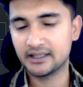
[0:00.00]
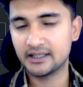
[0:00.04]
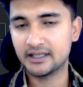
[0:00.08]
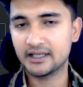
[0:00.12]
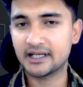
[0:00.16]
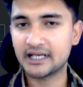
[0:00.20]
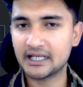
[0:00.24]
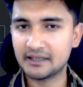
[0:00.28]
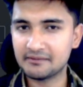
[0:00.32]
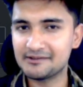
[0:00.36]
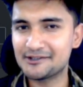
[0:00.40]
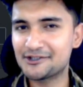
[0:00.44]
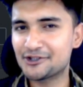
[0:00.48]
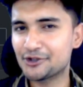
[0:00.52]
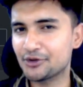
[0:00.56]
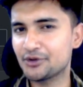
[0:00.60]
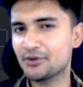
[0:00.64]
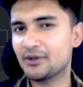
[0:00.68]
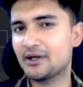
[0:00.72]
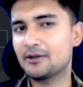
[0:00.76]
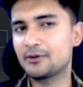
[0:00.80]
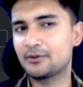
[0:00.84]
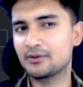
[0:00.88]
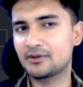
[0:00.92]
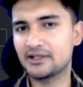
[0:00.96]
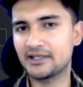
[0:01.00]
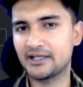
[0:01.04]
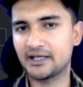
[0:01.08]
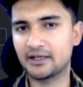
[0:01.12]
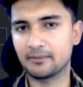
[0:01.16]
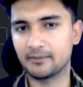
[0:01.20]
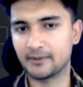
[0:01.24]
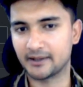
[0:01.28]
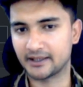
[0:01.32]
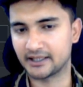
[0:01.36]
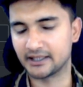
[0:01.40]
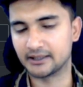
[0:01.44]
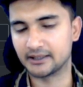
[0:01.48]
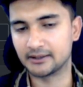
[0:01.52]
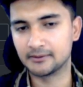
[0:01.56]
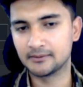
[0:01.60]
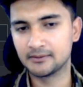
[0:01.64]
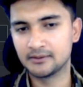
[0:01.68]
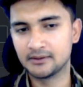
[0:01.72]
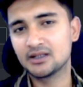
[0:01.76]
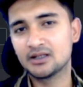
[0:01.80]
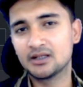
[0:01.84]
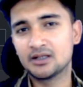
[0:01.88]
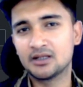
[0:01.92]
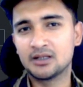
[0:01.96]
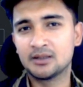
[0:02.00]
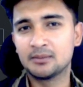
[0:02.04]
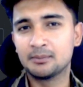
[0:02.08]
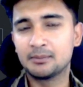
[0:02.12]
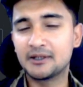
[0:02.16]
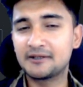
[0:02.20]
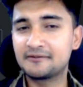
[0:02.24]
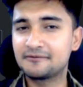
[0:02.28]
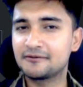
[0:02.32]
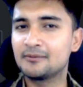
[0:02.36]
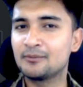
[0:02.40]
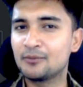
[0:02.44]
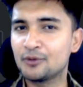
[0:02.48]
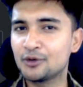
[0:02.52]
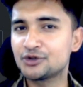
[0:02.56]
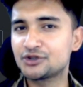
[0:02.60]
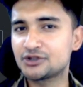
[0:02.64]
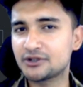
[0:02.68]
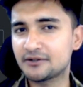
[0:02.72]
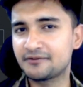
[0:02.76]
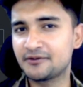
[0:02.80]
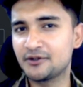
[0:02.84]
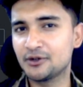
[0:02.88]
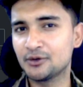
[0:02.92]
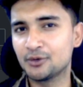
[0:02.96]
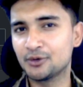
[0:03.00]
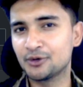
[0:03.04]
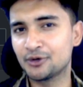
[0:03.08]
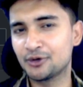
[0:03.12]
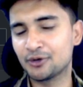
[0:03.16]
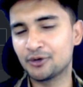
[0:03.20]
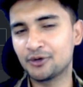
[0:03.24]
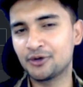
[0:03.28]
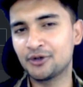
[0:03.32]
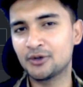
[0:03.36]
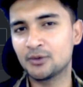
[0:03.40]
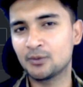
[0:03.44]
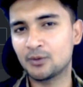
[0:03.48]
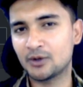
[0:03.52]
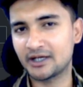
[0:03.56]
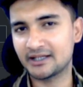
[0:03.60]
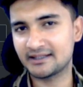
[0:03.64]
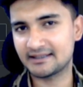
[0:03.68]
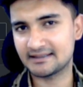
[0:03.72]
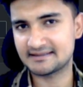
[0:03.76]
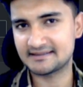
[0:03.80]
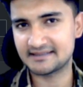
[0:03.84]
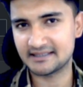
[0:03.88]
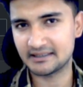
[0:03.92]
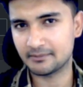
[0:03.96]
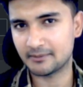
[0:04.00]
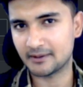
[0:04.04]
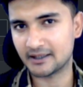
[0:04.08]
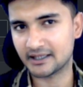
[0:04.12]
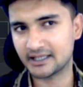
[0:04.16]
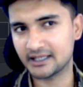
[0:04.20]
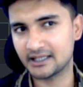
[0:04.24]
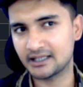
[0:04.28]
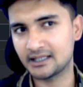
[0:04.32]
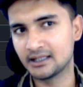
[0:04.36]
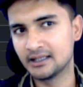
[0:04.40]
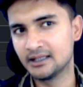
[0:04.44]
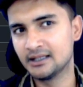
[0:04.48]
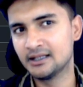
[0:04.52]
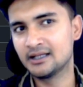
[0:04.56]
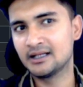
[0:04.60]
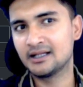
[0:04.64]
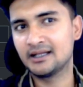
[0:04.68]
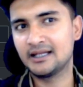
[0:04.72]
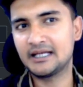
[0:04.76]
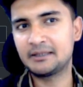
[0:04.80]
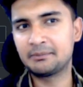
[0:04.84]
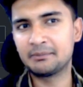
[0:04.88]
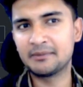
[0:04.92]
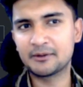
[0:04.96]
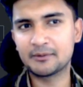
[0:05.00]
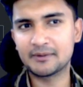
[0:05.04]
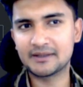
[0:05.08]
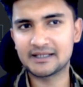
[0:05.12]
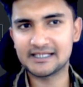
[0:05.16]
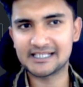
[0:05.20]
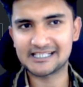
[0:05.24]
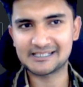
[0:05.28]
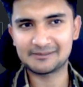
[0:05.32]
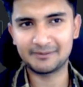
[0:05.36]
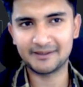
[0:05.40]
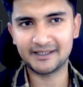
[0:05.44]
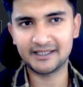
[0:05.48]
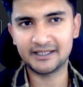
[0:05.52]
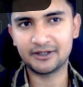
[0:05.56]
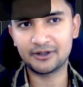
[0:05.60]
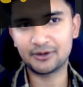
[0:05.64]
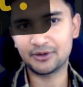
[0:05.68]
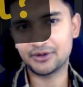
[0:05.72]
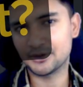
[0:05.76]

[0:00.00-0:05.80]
and I will show you how to create a bucket. But for most of you who don't know what is S three bucket, let me quickly explain it to